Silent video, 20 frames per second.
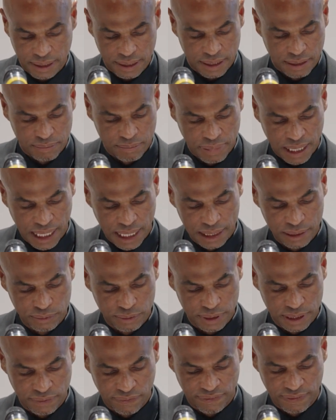Combined
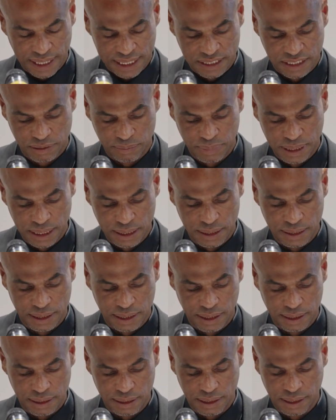with the
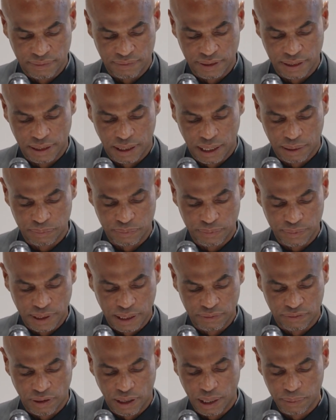flexibility of
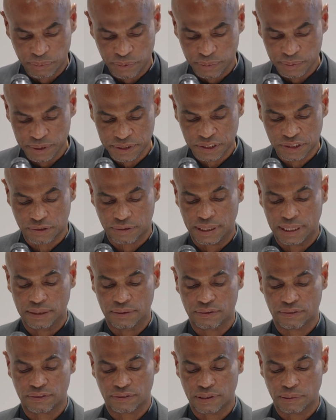operable
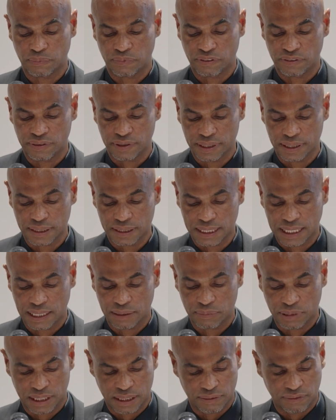screens, the pavilion
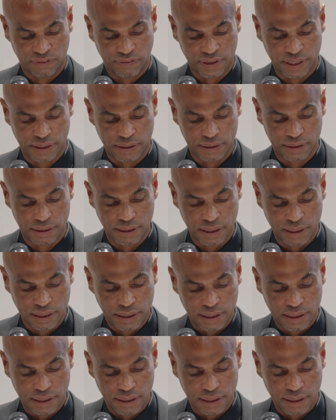can be configured